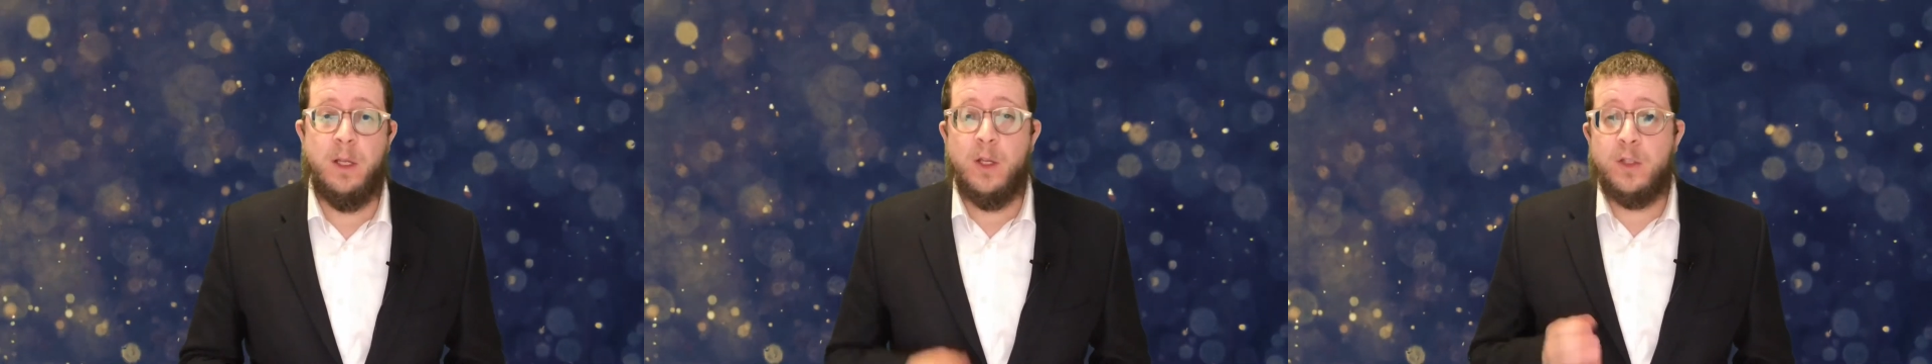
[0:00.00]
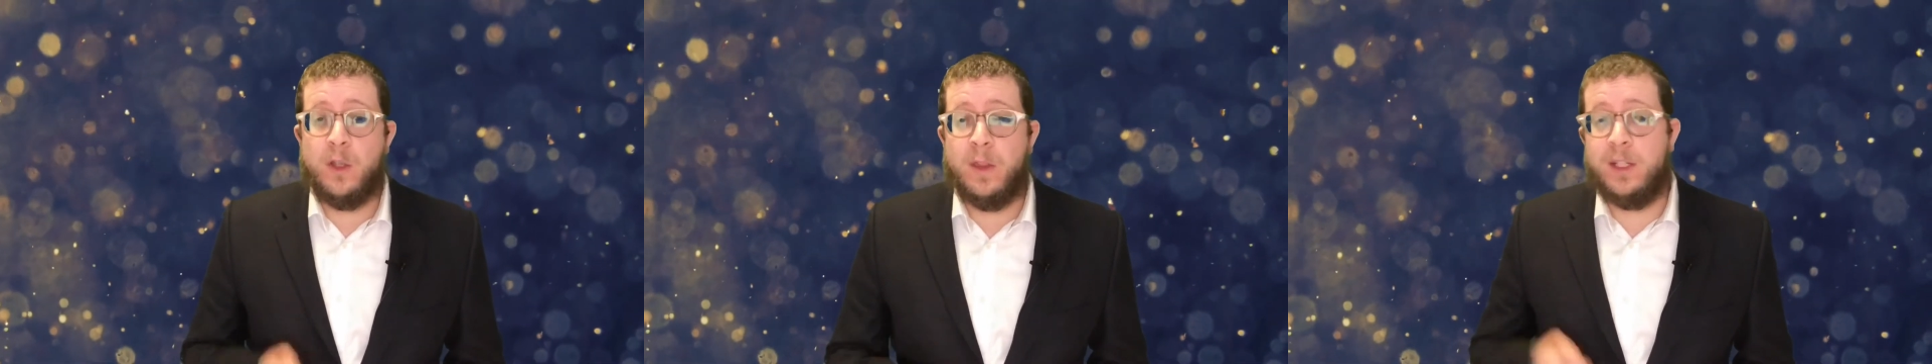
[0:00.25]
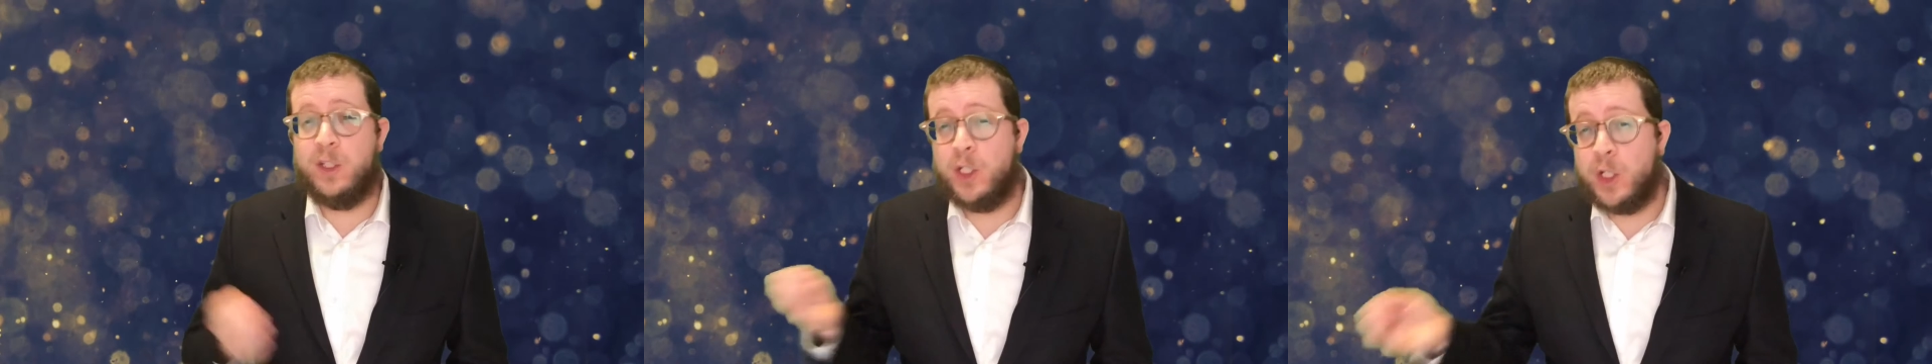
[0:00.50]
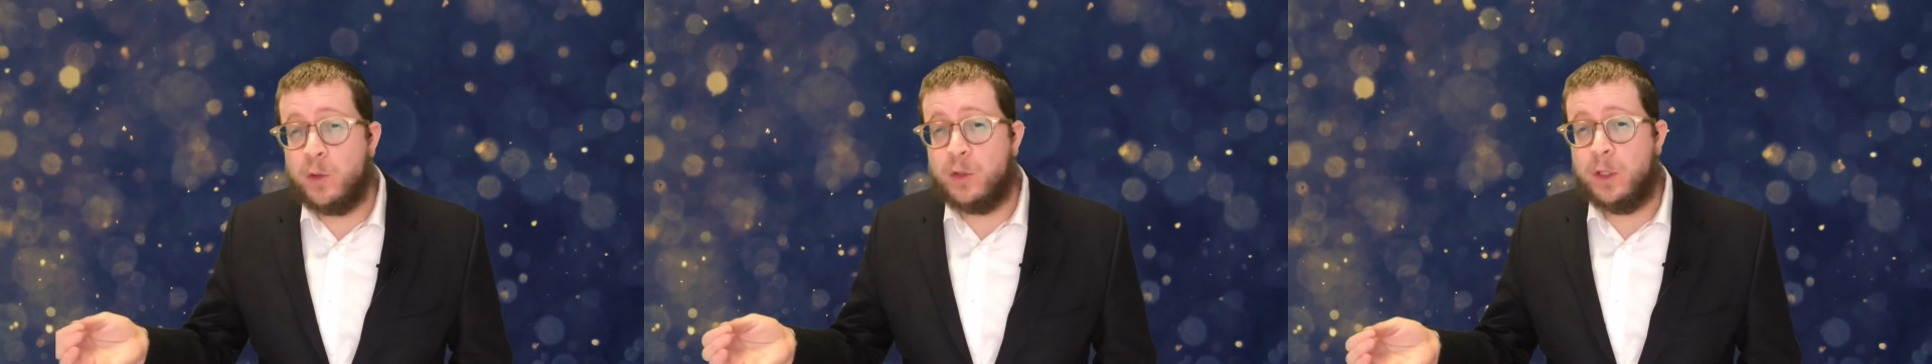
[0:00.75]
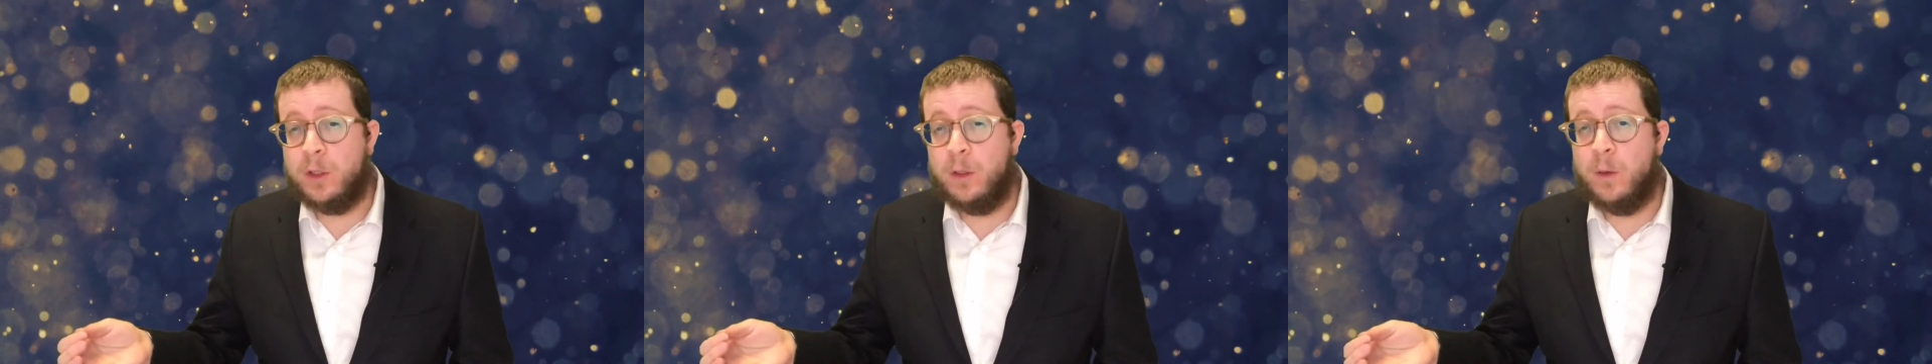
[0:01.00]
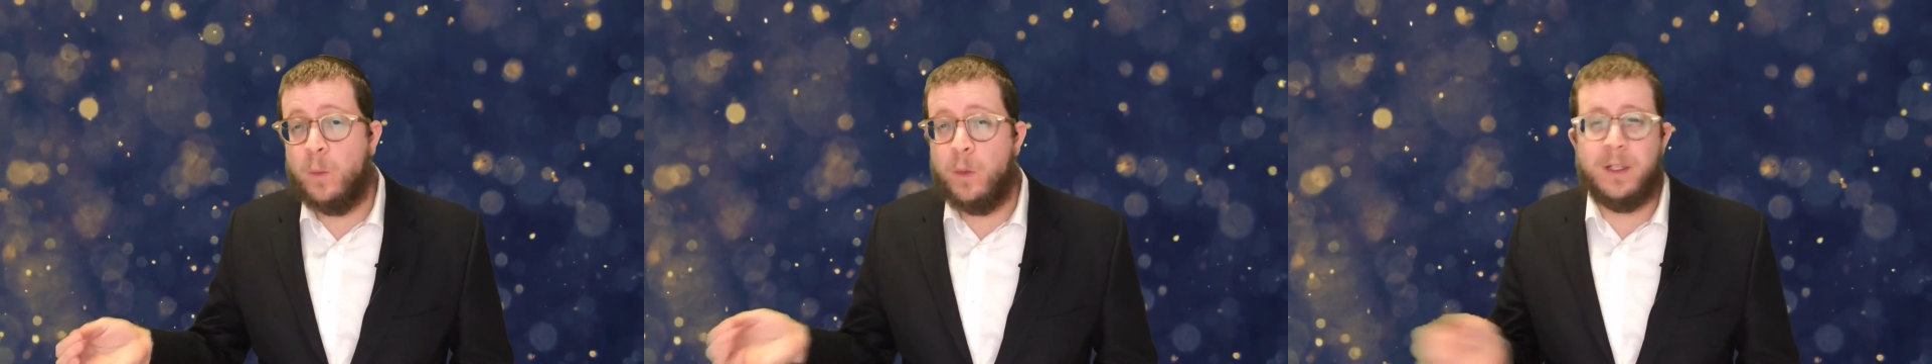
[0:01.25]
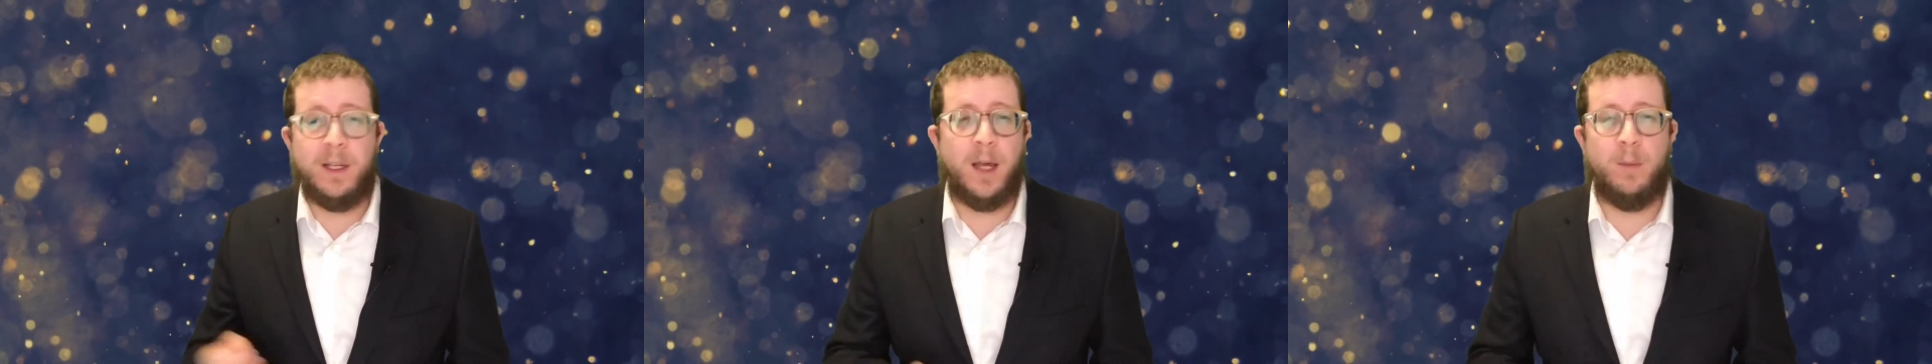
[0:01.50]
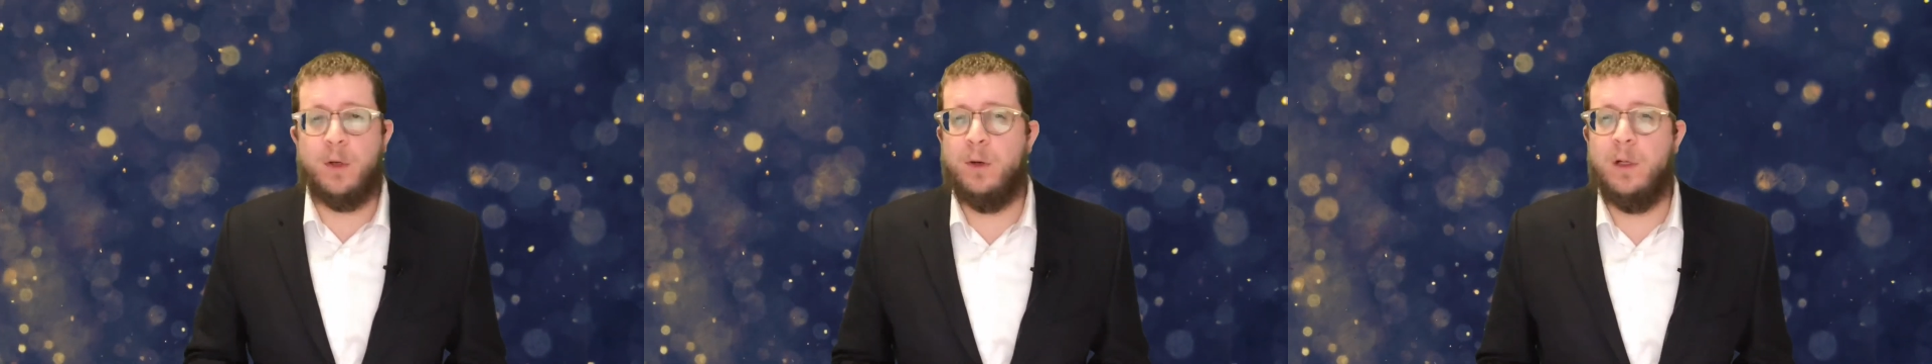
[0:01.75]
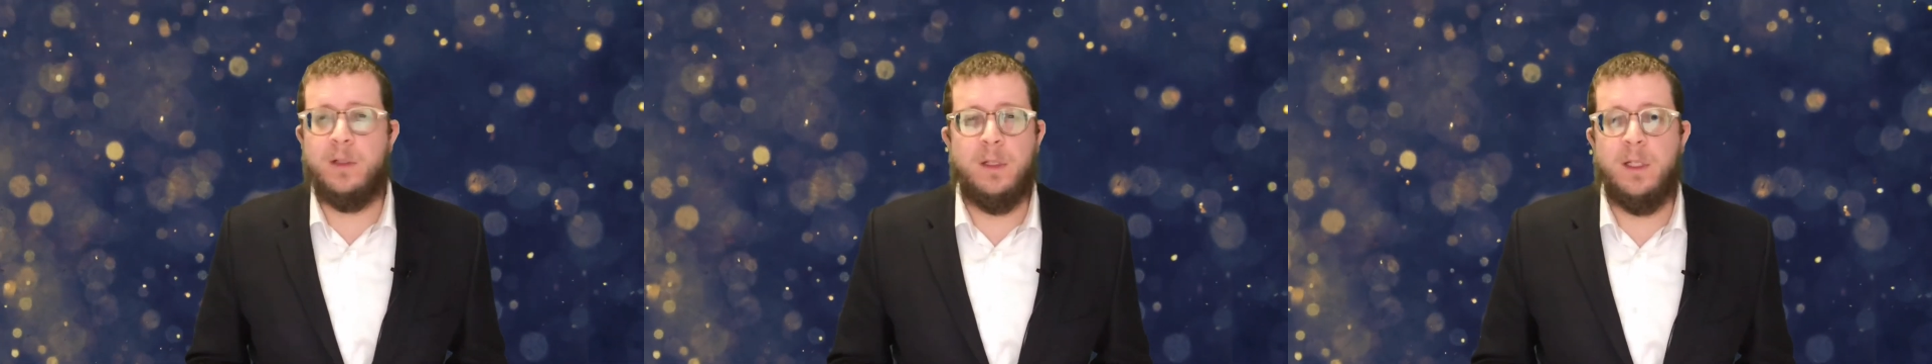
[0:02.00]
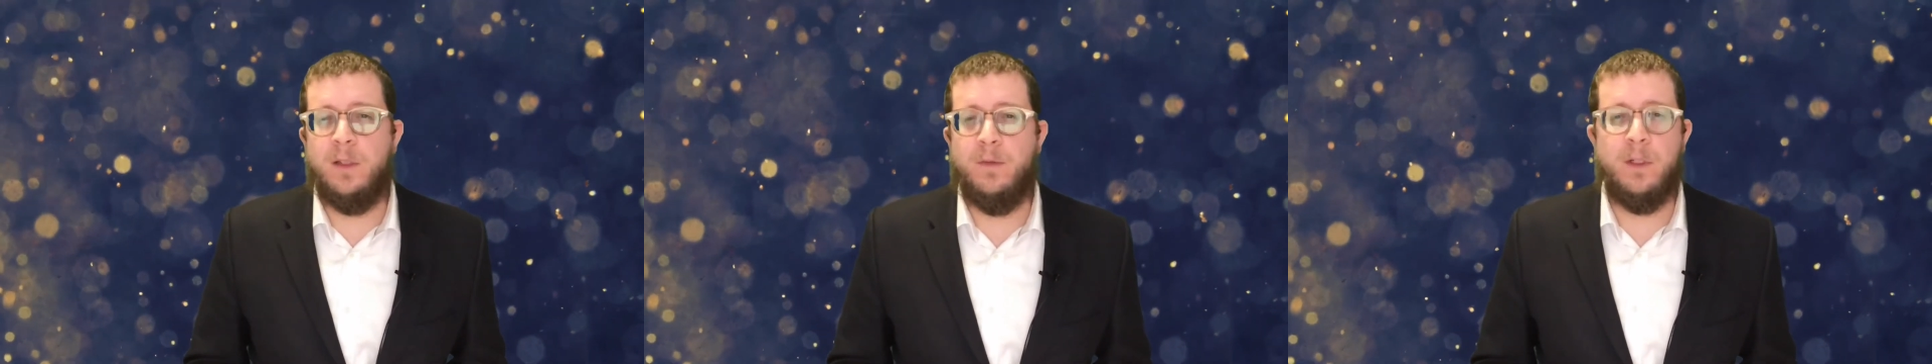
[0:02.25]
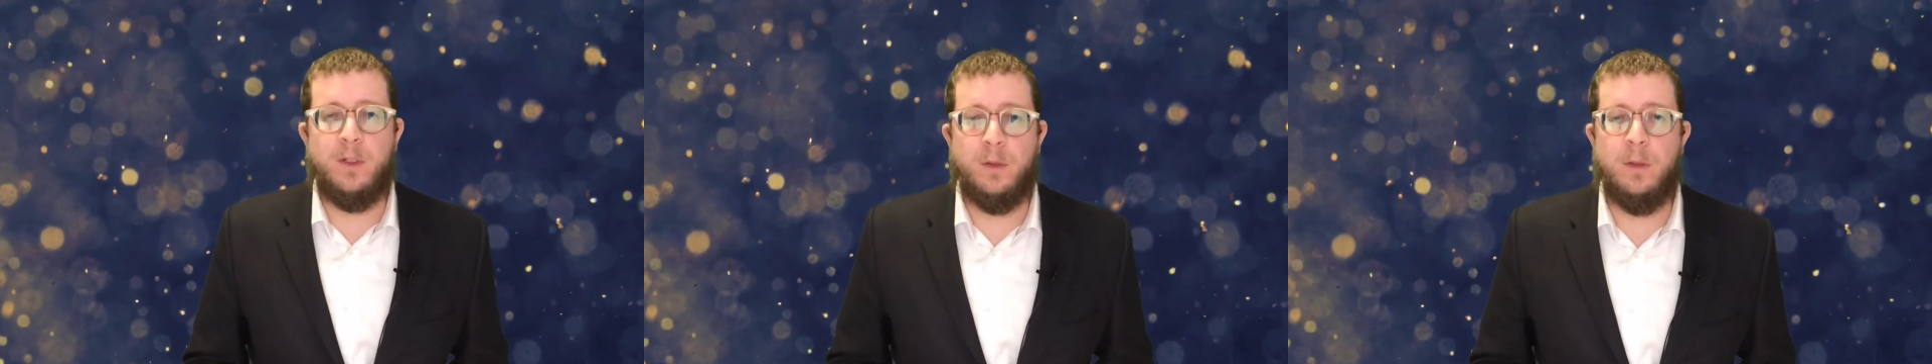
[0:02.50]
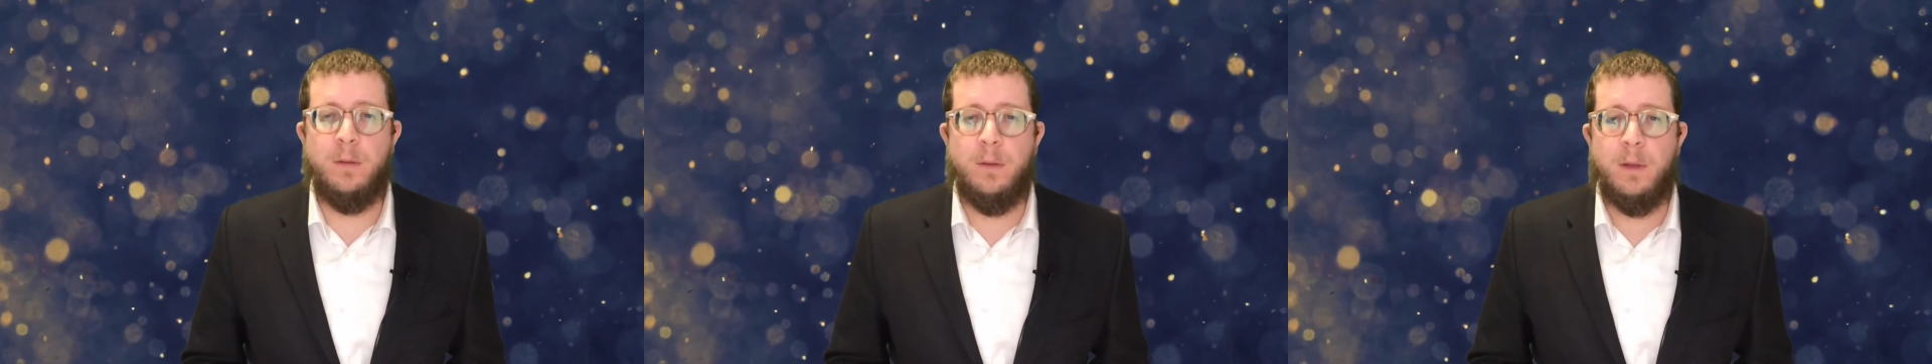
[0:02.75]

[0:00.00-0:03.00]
so that children wouldn't come across an individual